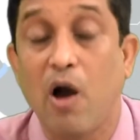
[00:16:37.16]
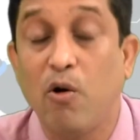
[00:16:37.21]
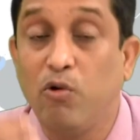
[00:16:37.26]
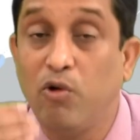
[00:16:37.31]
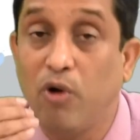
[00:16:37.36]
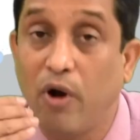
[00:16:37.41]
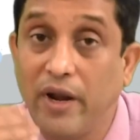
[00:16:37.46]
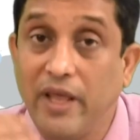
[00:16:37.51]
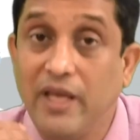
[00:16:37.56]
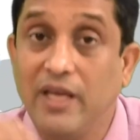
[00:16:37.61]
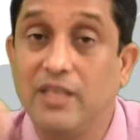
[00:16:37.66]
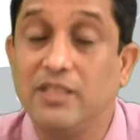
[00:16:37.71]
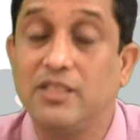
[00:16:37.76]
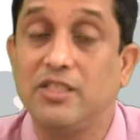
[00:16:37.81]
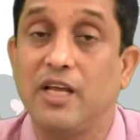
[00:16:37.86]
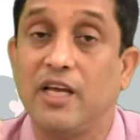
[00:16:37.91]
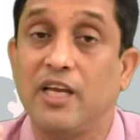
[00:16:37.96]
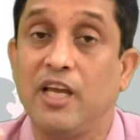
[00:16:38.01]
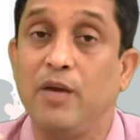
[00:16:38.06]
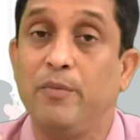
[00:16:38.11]
learning is
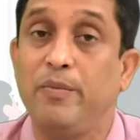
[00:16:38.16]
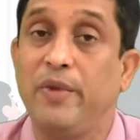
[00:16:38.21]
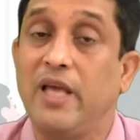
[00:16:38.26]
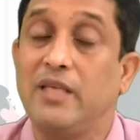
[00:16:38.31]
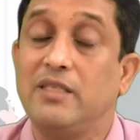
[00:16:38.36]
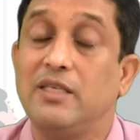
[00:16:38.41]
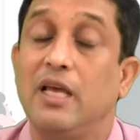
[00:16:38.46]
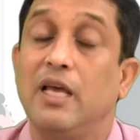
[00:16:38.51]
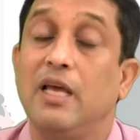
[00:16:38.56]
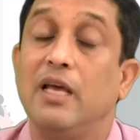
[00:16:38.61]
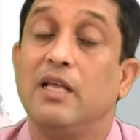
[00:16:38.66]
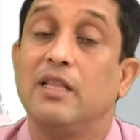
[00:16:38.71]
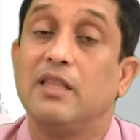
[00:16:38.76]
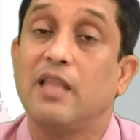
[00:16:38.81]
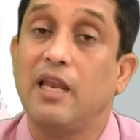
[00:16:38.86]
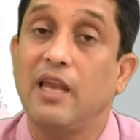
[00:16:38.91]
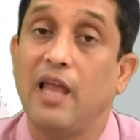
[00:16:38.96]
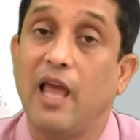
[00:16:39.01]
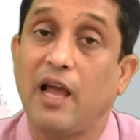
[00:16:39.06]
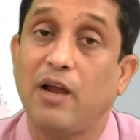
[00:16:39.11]
taking place,
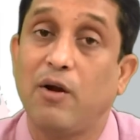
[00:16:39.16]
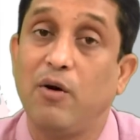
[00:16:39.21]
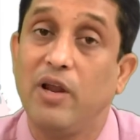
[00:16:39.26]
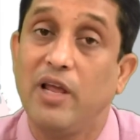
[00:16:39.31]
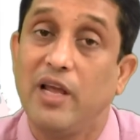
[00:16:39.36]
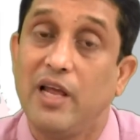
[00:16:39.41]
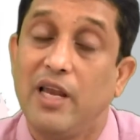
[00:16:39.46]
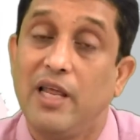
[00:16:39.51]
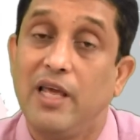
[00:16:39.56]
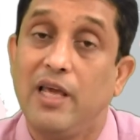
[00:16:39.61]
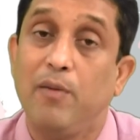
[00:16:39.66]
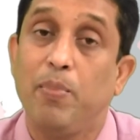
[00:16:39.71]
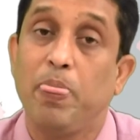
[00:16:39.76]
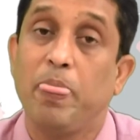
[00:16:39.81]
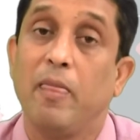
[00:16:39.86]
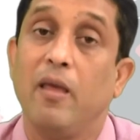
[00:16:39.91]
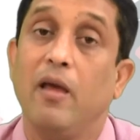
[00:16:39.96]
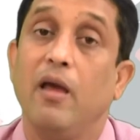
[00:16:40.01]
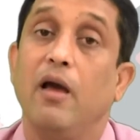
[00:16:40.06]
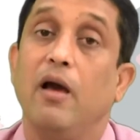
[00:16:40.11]
then accordingly
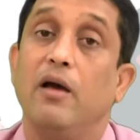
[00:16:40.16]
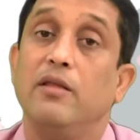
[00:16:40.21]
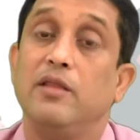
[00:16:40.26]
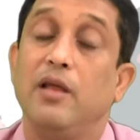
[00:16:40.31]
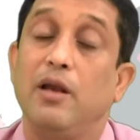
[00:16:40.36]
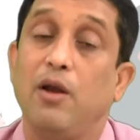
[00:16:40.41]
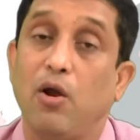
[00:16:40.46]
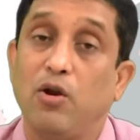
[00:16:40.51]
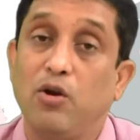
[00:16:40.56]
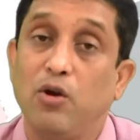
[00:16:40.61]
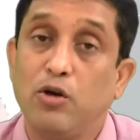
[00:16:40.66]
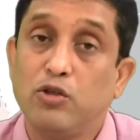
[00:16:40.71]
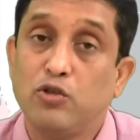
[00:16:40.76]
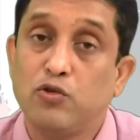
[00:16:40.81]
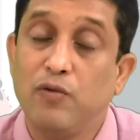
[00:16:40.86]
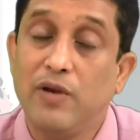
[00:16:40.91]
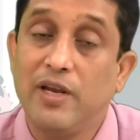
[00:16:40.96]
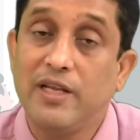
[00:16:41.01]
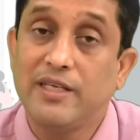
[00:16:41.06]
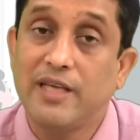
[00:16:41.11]
the learners
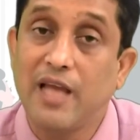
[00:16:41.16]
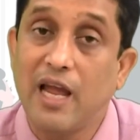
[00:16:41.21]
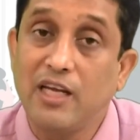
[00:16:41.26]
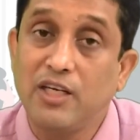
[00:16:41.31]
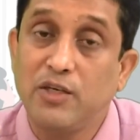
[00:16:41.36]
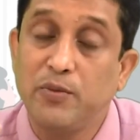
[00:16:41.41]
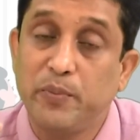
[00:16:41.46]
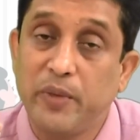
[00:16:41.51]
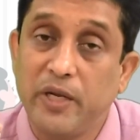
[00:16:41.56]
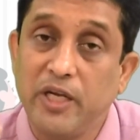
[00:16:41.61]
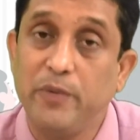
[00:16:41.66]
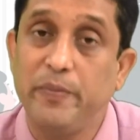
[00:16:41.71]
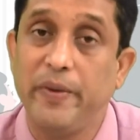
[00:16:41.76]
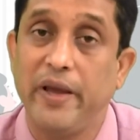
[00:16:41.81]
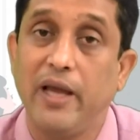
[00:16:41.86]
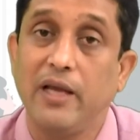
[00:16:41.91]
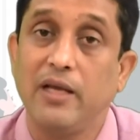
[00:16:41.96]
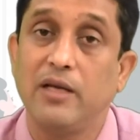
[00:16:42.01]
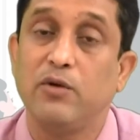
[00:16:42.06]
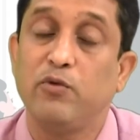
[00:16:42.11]
will get
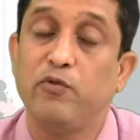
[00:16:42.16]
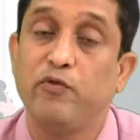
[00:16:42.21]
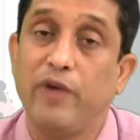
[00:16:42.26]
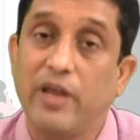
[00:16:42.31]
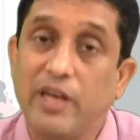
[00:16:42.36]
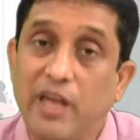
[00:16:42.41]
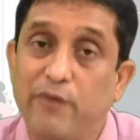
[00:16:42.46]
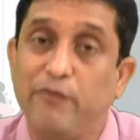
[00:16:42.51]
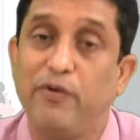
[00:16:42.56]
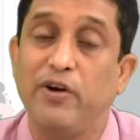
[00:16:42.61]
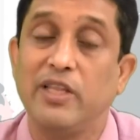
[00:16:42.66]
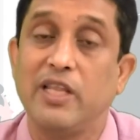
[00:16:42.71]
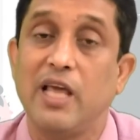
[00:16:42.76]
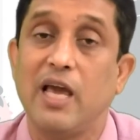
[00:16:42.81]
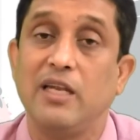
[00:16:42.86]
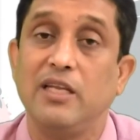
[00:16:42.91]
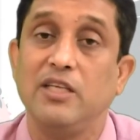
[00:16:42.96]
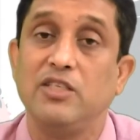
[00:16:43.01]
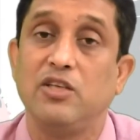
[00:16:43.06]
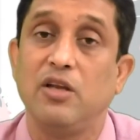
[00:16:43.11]
feedback whenever
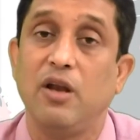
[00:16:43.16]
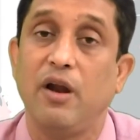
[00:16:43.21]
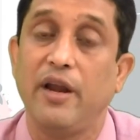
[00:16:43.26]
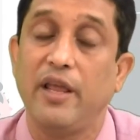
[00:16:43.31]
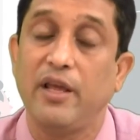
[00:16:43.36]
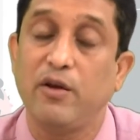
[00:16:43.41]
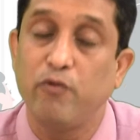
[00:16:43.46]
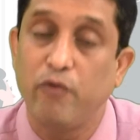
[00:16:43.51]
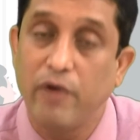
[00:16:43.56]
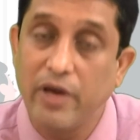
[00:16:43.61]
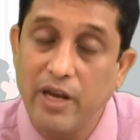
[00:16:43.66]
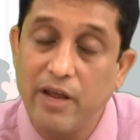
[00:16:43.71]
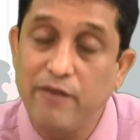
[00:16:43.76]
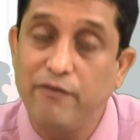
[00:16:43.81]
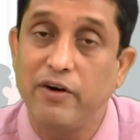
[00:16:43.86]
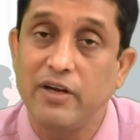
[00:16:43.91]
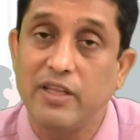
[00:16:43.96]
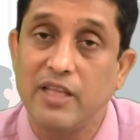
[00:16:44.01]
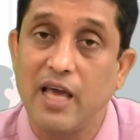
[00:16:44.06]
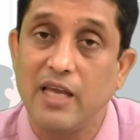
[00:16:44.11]
there is learning,
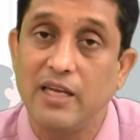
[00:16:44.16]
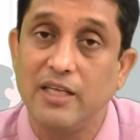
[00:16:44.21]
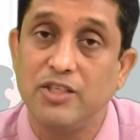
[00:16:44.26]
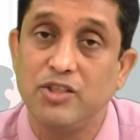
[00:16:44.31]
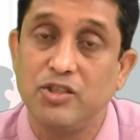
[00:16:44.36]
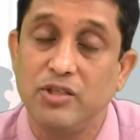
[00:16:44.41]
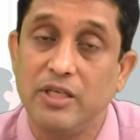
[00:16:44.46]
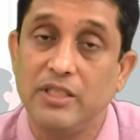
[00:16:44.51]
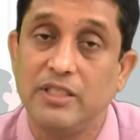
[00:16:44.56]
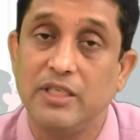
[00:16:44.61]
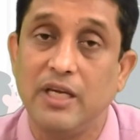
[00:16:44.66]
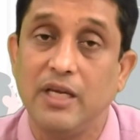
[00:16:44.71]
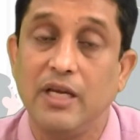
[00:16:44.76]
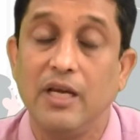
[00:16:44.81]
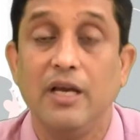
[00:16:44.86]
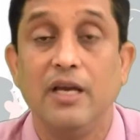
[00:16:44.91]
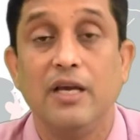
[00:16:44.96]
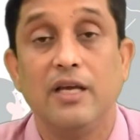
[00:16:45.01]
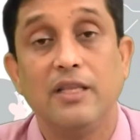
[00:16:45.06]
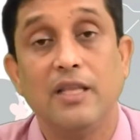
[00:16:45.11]
whenever there is
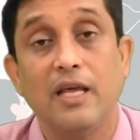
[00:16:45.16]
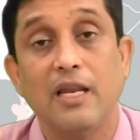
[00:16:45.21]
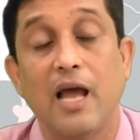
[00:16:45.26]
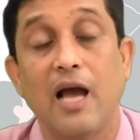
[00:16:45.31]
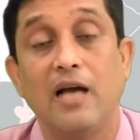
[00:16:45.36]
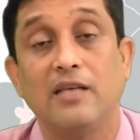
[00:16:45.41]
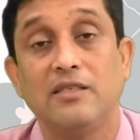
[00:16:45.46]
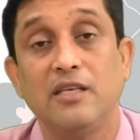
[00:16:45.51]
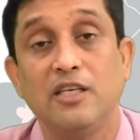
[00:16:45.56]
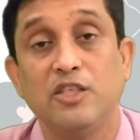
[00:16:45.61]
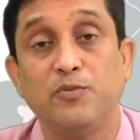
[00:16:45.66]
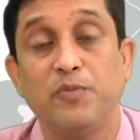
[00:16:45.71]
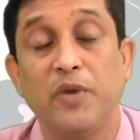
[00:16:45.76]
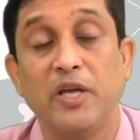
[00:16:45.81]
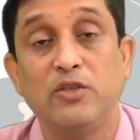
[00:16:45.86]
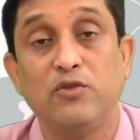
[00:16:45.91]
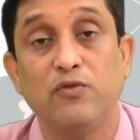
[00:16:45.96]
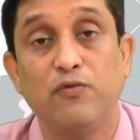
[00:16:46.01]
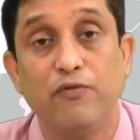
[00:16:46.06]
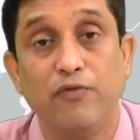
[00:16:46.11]
teaching, then
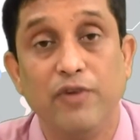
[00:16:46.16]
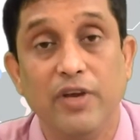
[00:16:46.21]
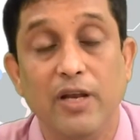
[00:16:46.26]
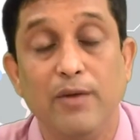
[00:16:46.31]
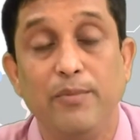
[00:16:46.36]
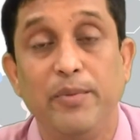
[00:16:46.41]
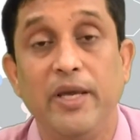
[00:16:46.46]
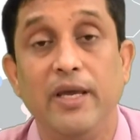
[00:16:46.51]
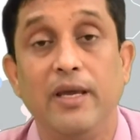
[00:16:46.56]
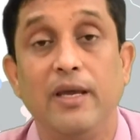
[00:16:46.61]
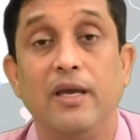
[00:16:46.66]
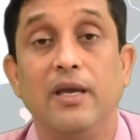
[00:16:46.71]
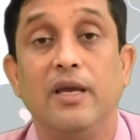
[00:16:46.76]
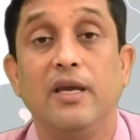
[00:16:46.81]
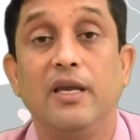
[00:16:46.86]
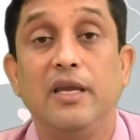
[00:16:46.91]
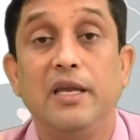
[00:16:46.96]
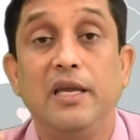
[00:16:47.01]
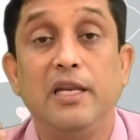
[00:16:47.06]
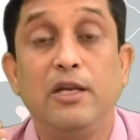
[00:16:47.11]
assessment will be
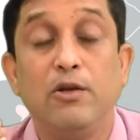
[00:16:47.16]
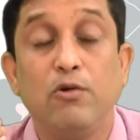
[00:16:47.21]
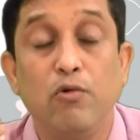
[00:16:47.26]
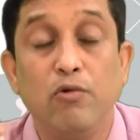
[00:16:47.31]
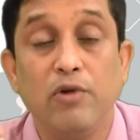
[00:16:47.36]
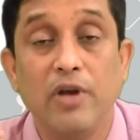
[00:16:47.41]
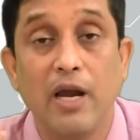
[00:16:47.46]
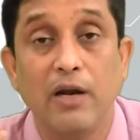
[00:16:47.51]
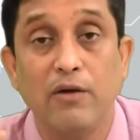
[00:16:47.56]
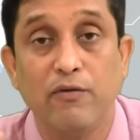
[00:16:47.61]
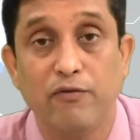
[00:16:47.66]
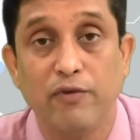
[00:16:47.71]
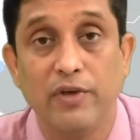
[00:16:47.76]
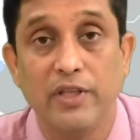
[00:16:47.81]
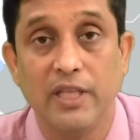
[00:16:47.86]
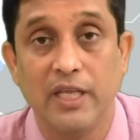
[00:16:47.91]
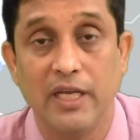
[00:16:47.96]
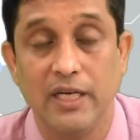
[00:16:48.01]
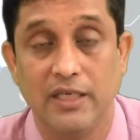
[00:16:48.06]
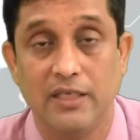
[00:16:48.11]
included
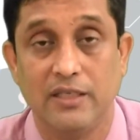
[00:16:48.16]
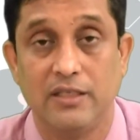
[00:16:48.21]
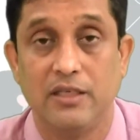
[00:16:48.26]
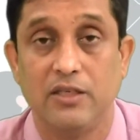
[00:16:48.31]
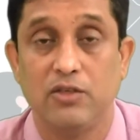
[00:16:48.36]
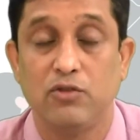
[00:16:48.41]
with it.